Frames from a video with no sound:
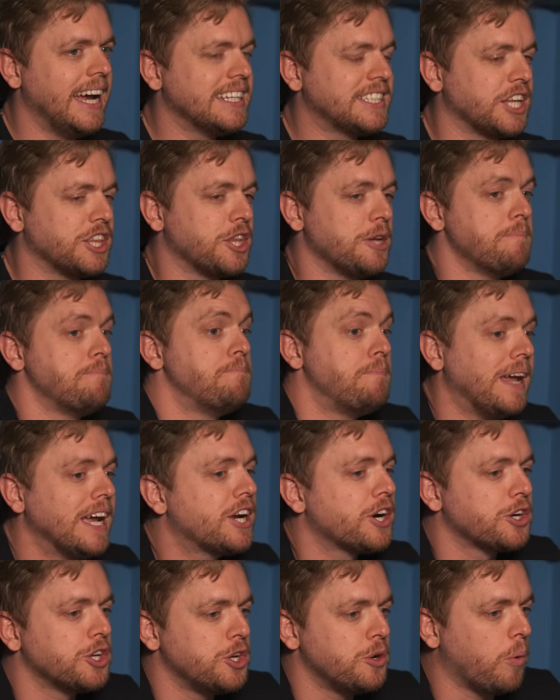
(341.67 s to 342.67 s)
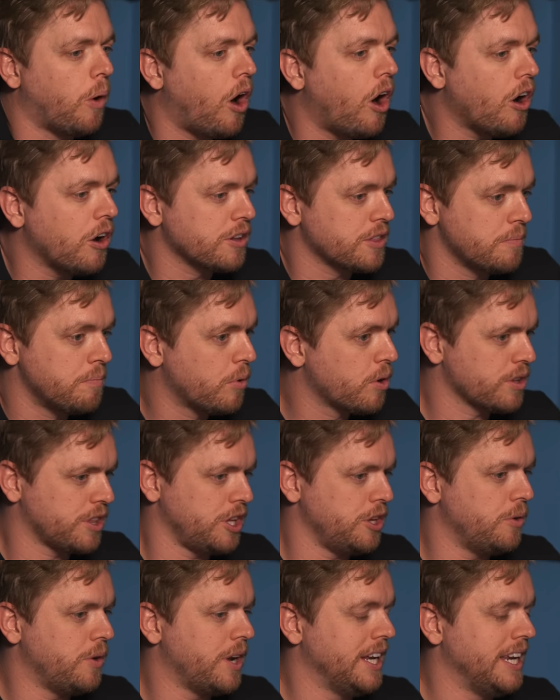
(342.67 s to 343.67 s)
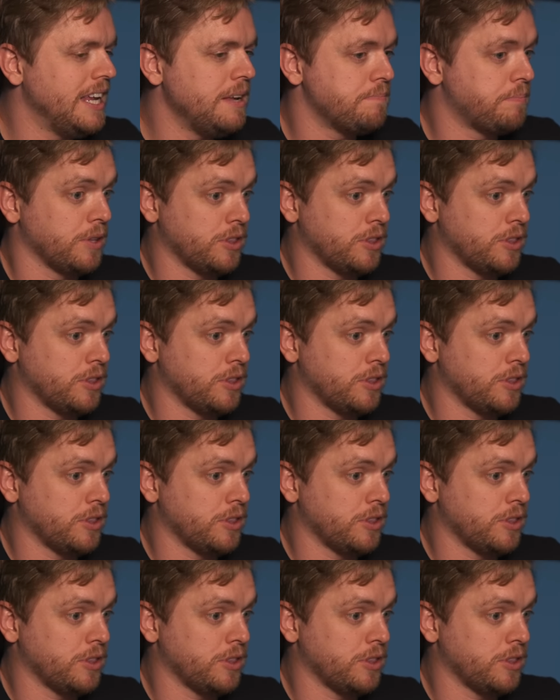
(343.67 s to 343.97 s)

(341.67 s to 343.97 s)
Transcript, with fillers: is that the bigger you are, the more that you can eat.